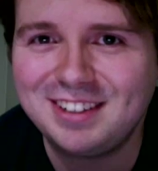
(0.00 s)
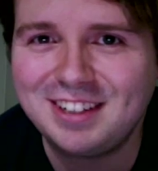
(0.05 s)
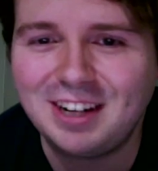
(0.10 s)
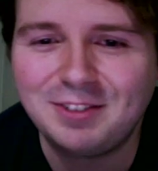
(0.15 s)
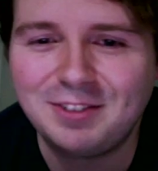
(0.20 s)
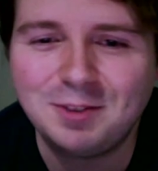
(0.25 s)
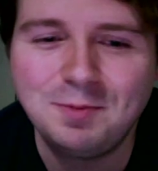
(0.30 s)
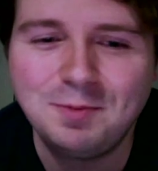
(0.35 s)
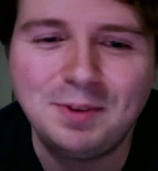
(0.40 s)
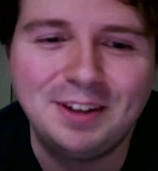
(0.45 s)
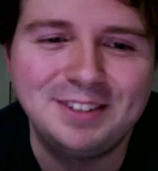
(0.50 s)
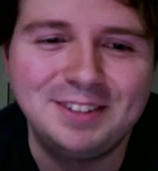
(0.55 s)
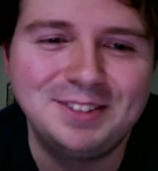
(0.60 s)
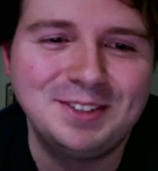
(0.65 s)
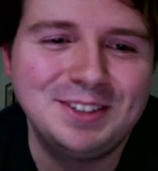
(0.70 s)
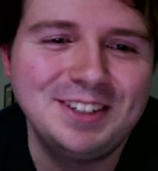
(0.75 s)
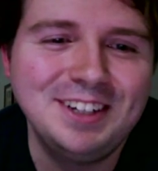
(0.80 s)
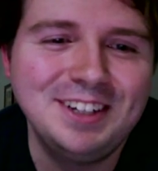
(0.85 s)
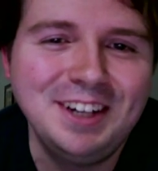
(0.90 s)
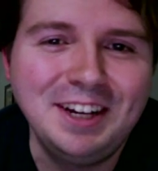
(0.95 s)
government.
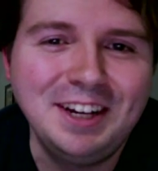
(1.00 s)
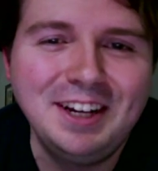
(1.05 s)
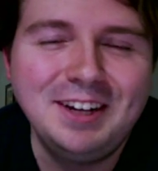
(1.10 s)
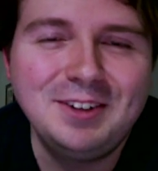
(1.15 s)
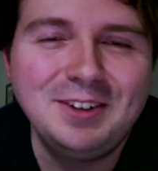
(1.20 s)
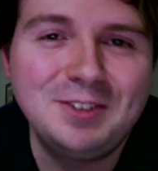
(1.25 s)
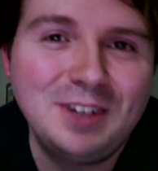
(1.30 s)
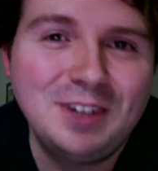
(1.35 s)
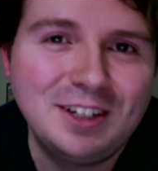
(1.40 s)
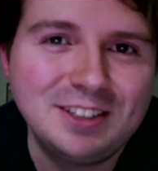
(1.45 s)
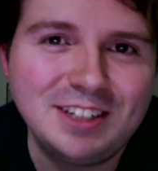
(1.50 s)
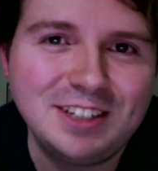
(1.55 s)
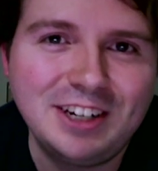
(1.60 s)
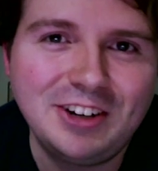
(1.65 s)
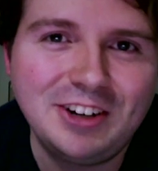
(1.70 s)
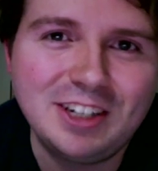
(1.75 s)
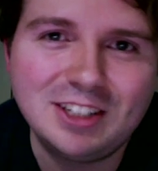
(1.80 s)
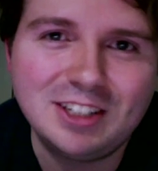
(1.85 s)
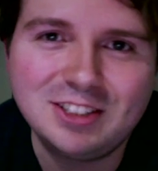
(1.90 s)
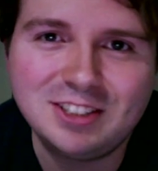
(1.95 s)

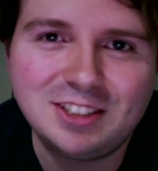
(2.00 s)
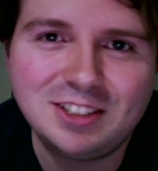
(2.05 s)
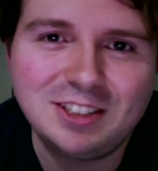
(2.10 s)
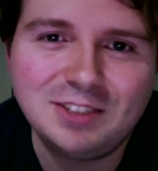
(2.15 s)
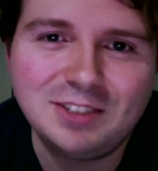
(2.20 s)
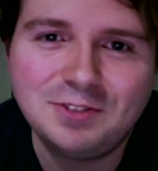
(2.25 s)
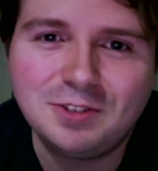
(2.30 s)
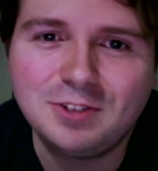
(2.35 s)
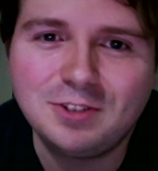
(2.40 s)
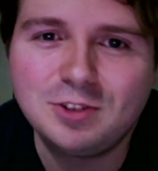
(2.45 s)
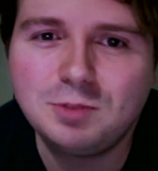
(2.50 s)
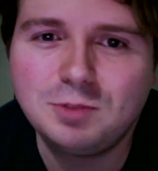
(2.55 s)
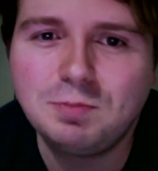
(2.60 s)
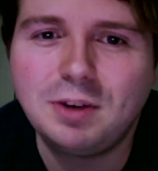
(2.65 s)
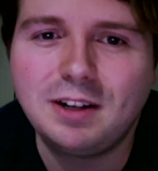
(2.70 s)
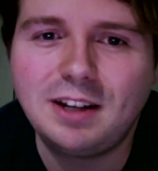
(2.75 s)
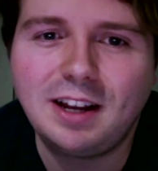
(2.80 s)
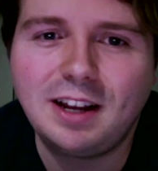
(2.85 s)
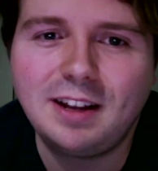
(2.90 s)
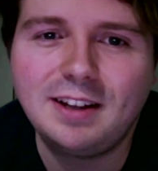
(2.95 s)
Hilarious, the difference.
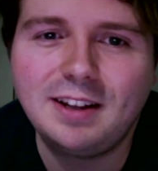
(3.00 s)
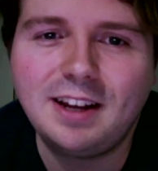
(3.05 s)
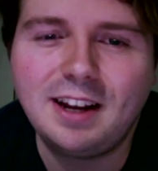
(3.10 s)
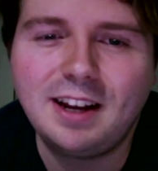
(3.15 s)
But